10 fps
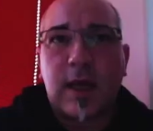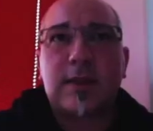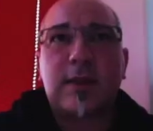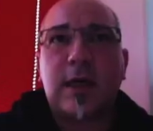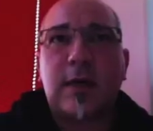
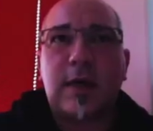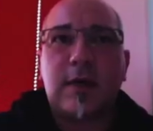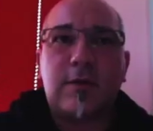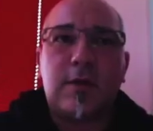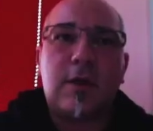year,
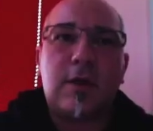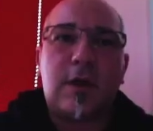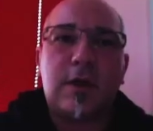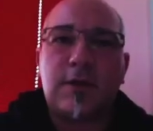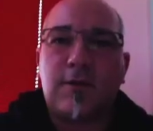and we are
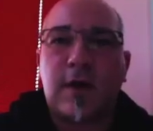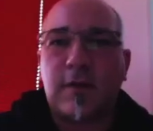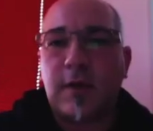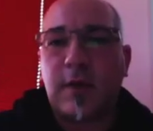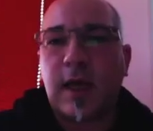so far
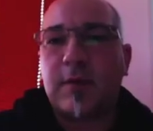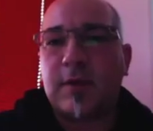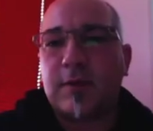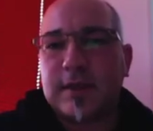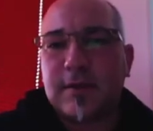very happy with it.